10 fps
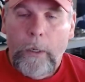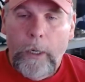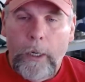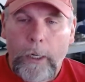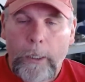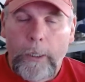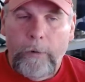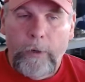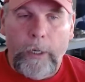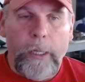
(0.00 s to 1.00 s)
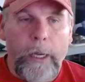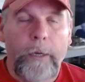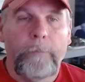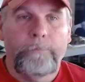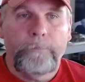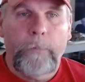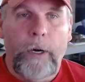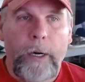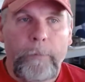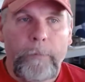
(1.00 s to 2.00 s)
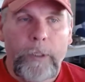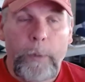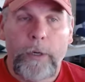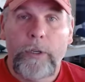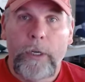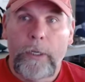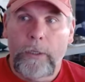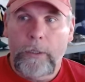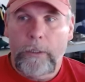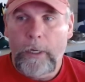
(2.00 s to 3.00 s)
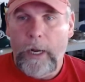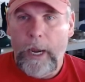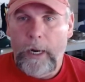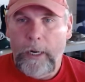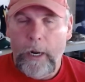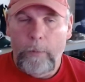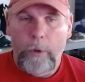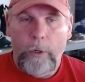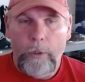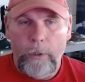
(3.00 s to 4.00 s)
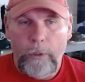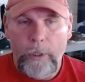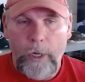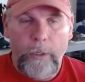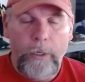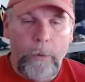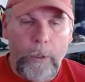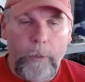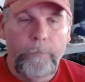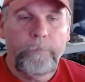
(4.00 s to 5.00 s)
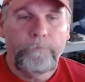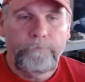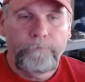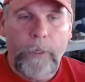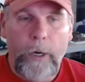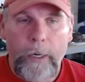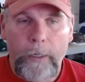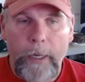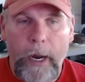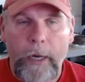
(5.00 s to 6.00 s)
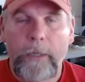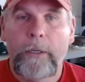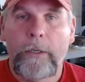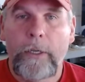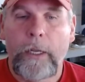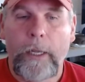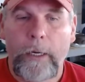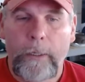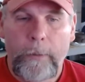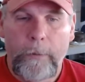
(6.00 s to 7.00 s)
I really like it. All right, especially in the CAD CAM world or CNC world. All right, thanks. See you later.